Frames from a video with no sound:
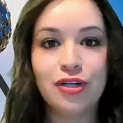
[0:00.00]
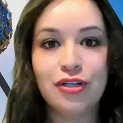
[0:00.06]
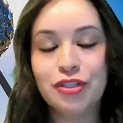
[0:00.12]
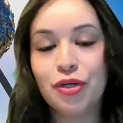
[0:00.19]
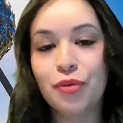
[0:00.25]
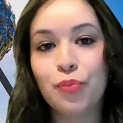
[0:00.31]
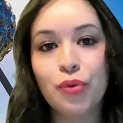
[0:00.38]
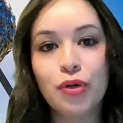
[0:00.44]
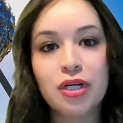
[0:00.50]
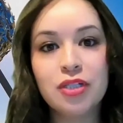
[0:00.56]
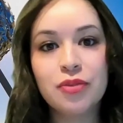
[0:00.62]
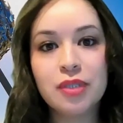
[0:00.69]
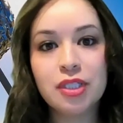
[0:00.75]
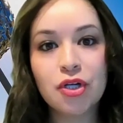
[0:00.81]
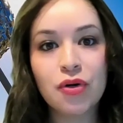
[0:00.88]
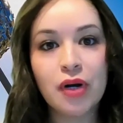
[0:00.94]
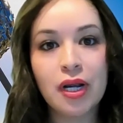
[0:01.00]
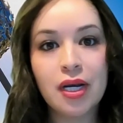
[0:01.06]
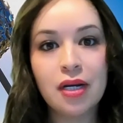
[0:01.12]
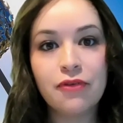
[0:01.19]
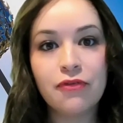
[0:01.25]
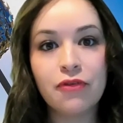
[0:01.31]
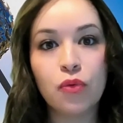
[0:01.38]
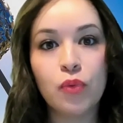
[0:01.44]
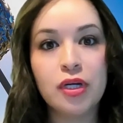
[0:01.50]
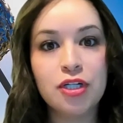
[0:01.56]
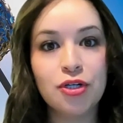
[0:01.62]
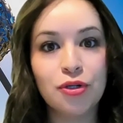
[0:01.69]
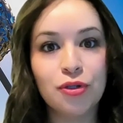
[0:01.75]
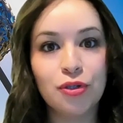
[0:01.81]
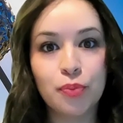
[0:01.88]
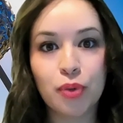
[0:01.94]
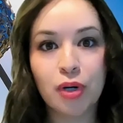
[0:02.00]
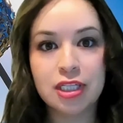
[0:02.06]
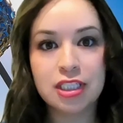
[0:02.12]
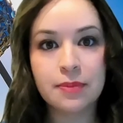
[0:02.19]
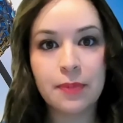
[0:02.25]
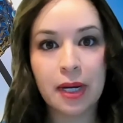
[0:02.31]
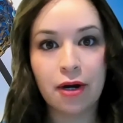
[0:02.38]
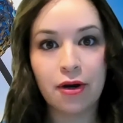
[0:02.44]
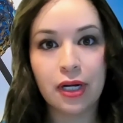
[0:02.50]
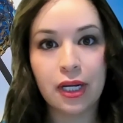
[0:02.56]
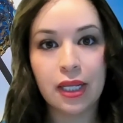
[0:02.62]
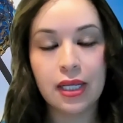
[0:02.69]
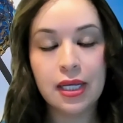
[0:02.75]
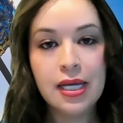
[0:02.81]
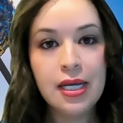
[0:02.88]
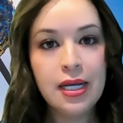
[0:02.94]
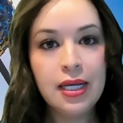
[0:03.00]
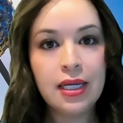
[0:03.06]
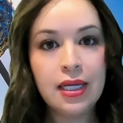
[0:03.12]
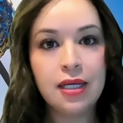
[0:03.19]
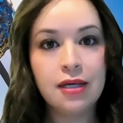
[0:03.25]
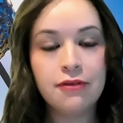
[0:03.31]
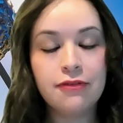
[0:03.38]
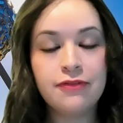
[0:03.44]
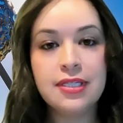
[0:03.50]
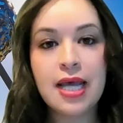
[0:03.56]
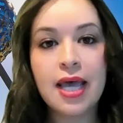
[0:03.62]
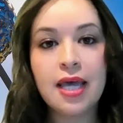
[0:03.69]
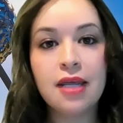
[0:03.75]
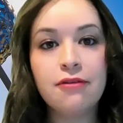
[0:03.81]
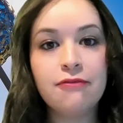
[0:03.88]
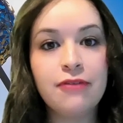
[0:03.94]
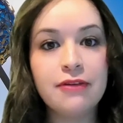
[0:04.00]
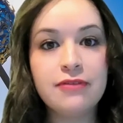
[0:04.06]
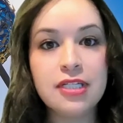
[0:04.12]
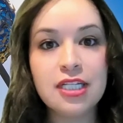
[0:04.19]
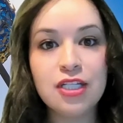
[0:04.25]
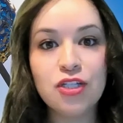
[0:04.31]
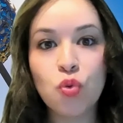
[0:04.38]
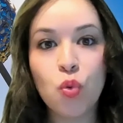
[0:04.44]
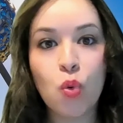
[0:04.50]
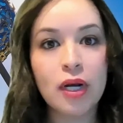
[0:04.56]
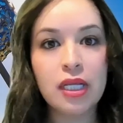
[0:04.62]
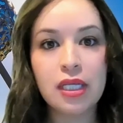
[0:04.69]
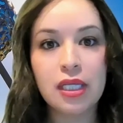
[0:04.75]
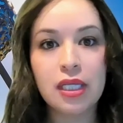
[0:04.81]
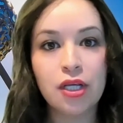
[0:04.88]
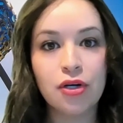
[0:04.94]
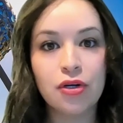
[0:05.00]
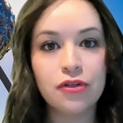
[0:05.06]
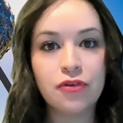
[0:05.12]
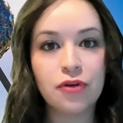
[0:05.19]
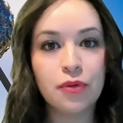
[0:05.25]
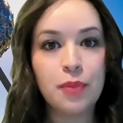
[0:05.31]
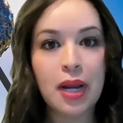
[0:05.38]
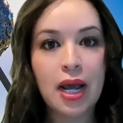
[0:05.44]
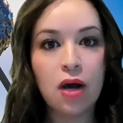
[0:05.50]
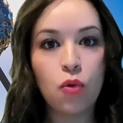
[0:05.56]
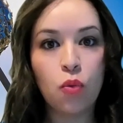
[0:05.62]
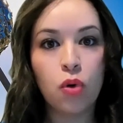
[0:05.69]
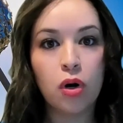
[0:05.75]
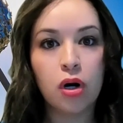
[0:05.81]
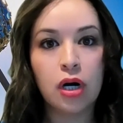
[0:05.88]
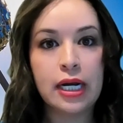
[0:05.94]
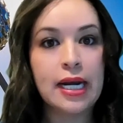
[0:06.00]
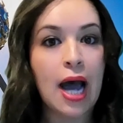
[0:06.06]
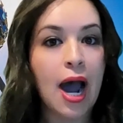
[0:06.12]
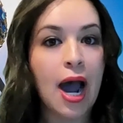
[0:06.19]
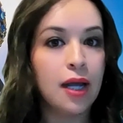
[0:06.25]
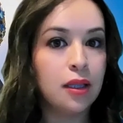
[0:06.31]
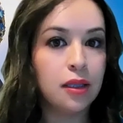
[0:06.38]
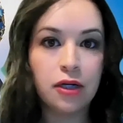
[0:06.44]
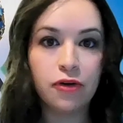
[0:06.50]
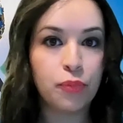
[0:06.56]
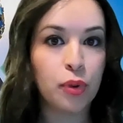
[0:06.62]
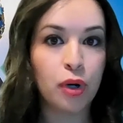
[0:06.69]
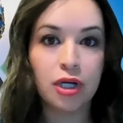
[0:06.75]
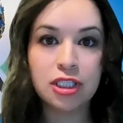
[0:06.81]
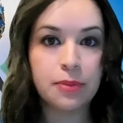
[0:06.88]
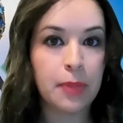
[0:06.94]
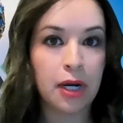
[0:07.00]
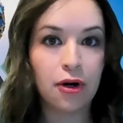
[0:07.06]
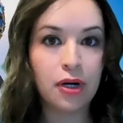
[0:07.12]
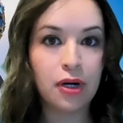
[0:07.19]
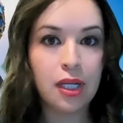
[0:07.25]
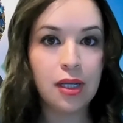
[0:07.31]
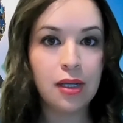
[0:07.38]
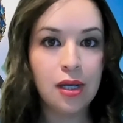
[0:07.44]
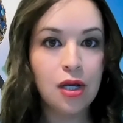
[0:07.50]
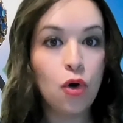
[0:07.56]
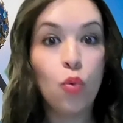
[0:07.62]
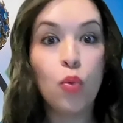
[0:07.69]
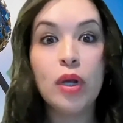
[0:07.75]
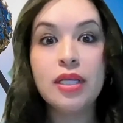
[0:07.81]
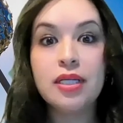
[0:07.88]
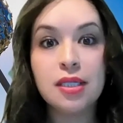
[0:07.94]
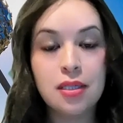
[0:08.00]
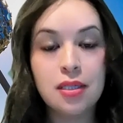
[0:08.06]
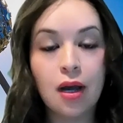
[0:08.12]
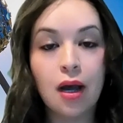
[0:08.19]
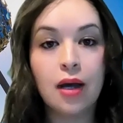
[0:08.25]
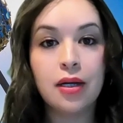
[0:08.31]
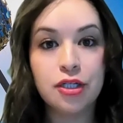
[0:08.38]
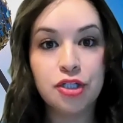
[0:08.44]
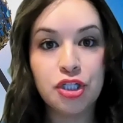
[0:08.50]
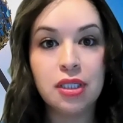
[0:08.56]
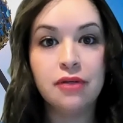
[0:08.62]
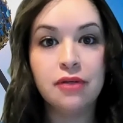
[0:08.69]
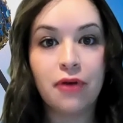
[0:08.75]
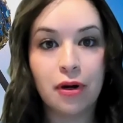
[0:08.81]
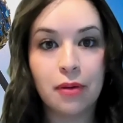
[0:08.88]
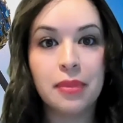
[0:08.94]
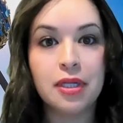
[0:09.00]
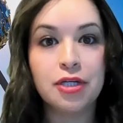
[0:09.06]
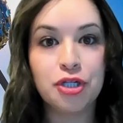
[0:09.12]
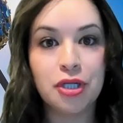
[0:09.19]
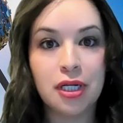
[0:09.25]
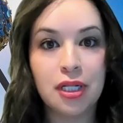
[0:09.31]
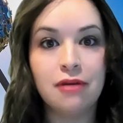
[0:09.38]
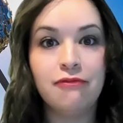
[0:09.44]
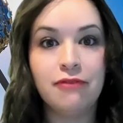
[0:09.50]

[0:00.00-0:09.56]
So Brooks was created for regional prosperity. If 10, 15, 20 years from now, we're an island of prosperity, we did not achieve our mission and